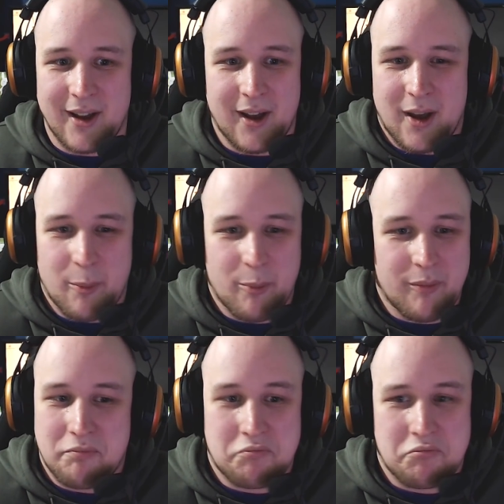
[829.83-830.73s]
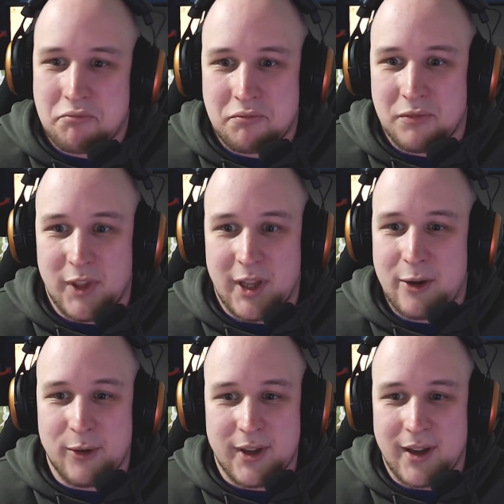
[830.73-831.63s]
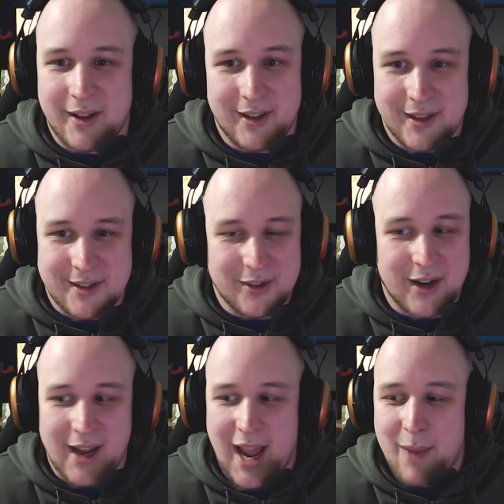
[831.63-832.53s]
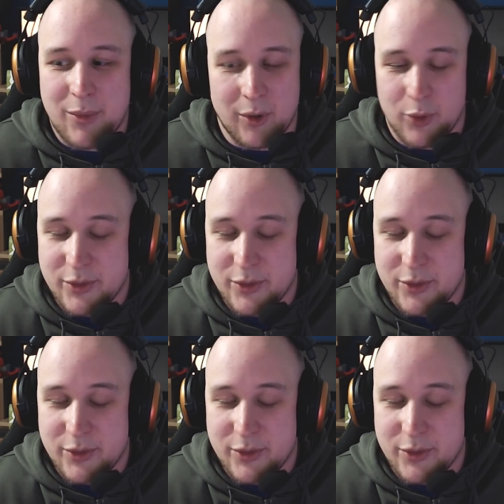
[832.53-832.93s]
No, it's not going to happen.